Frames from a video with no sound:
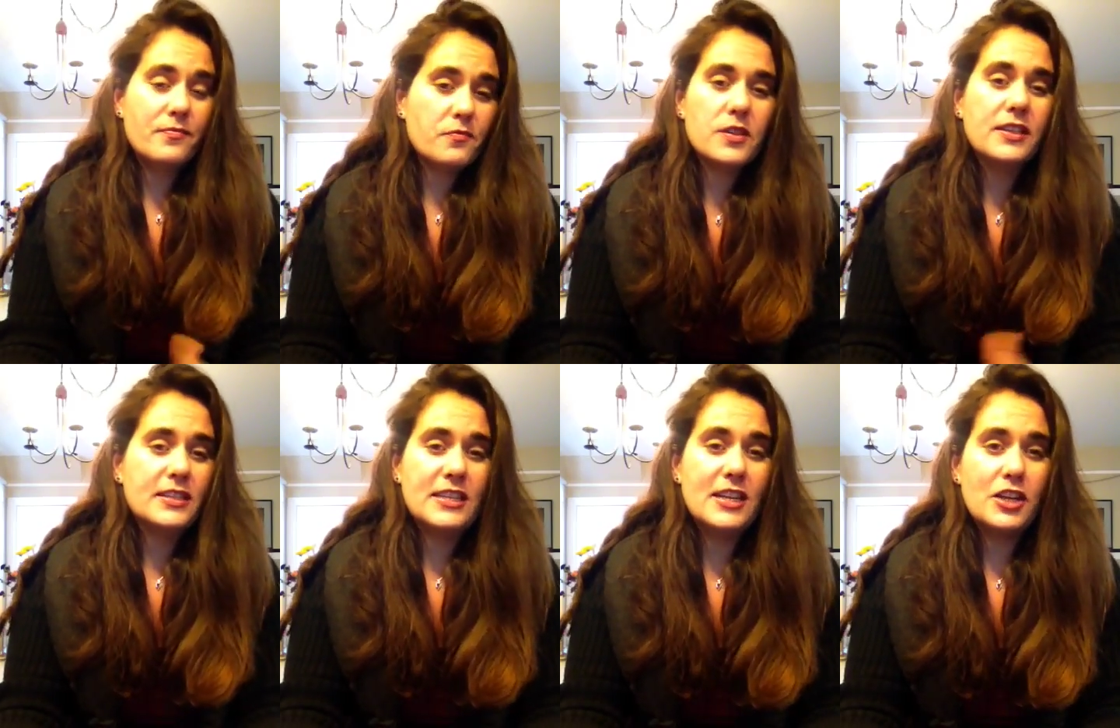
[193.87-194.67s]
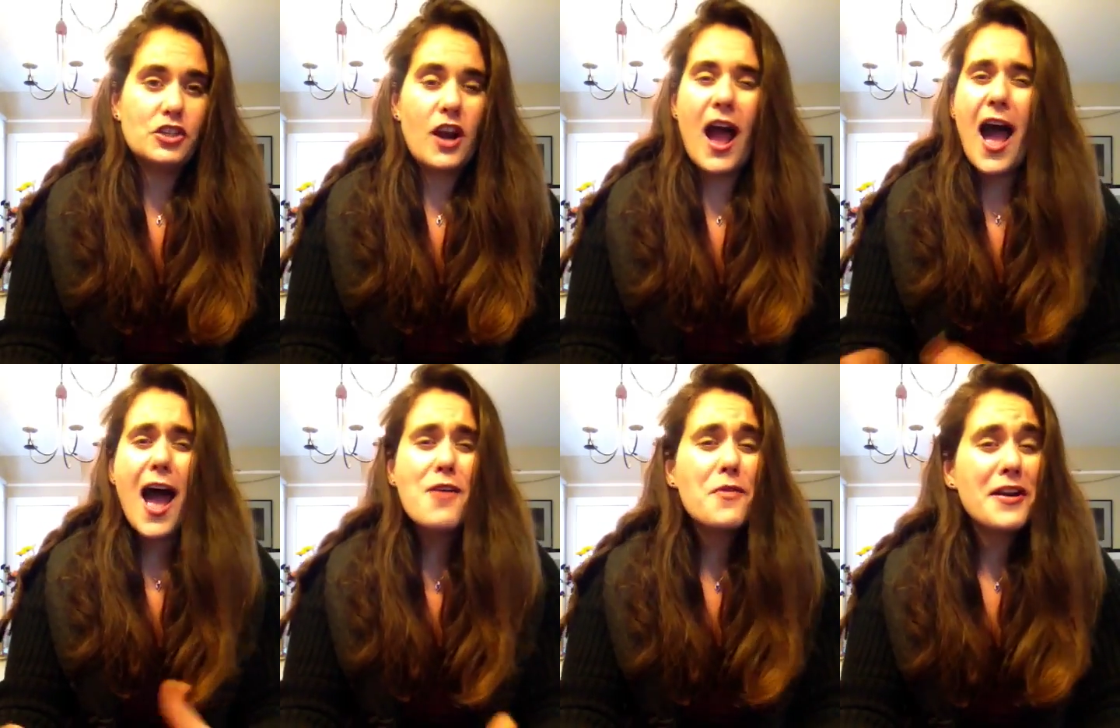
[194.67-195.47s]
really a teenager,
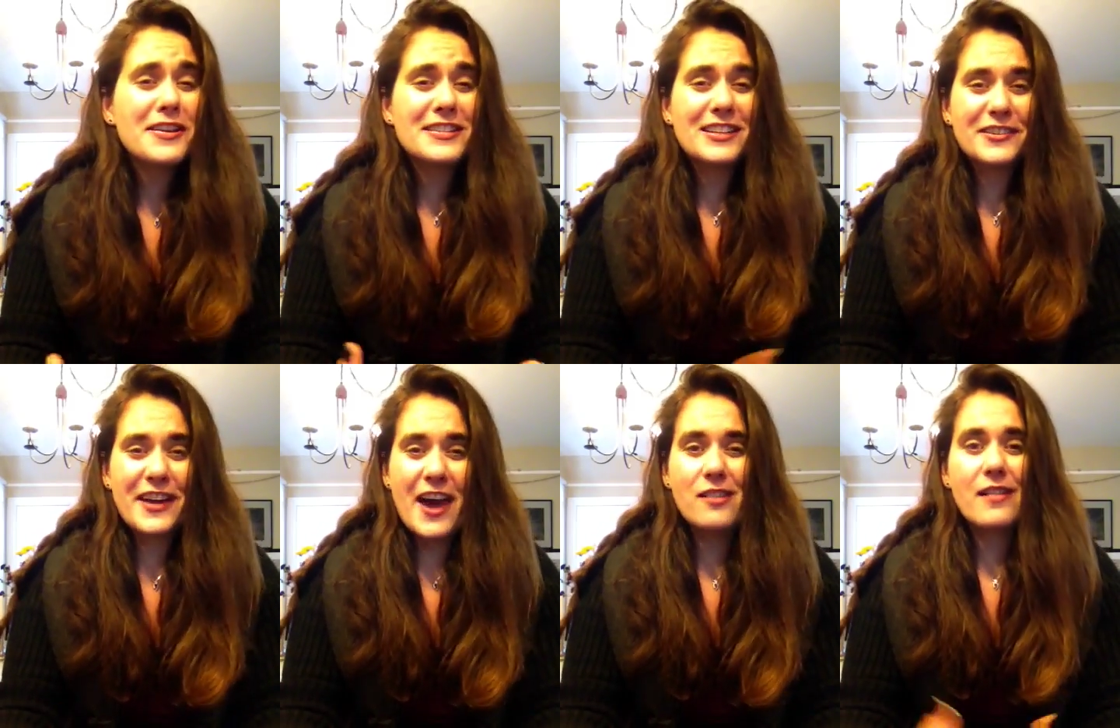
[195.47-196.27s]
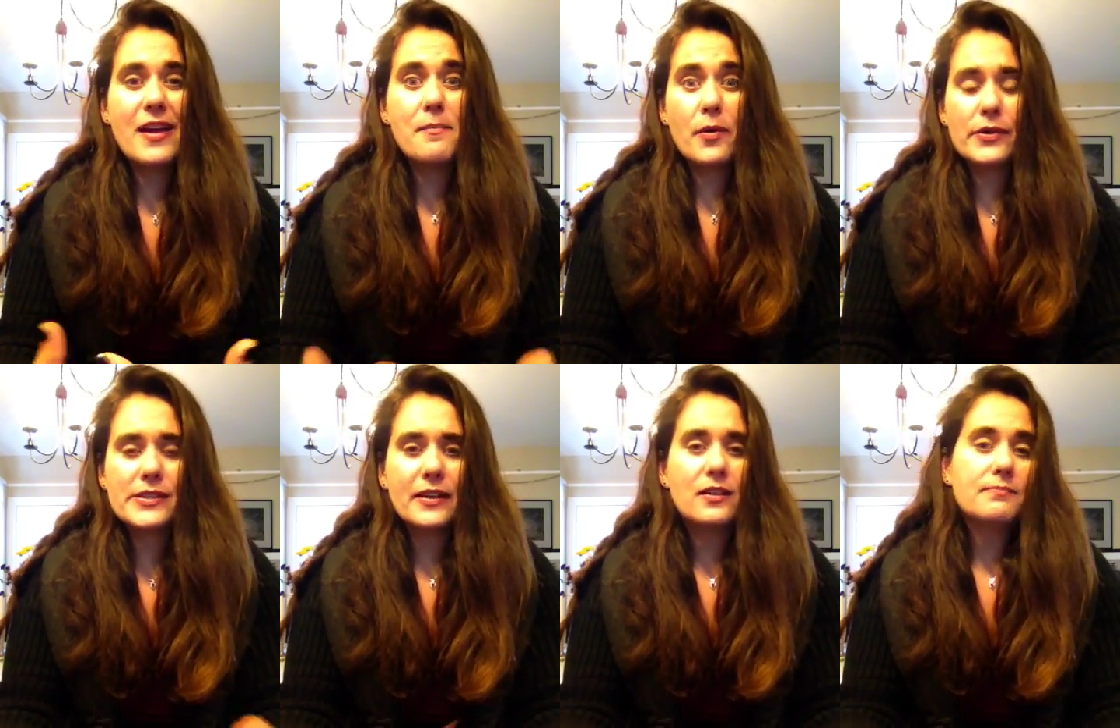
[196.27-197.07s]
I wanted to learn how to ride a
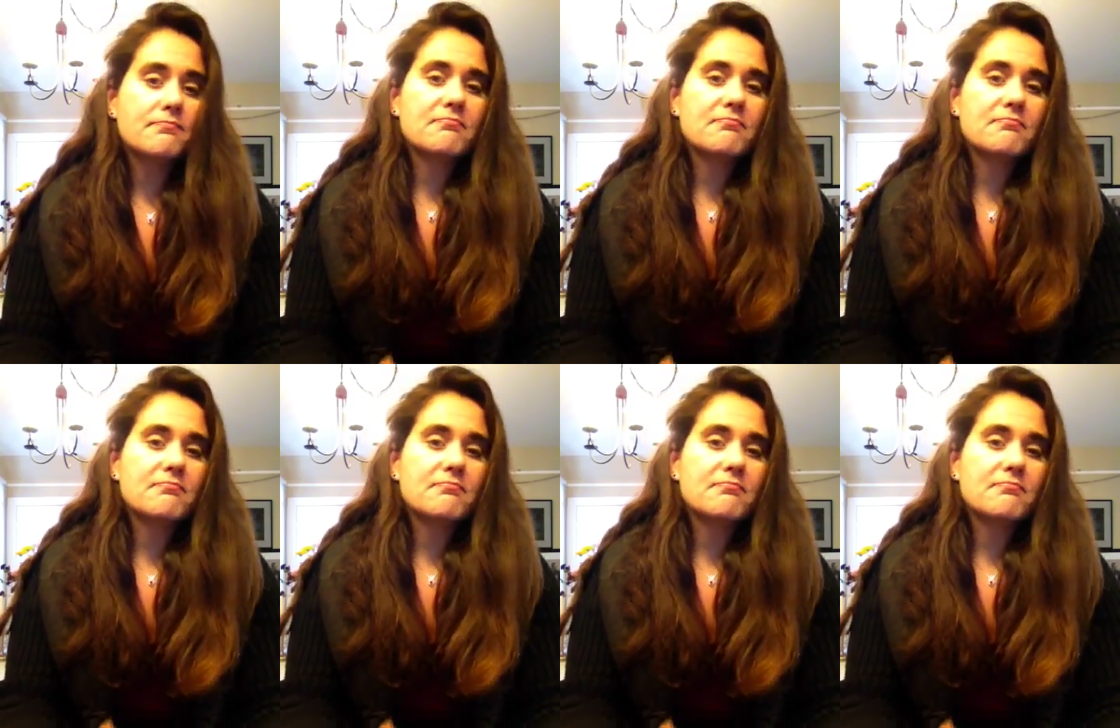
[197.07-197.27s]
motorcycle.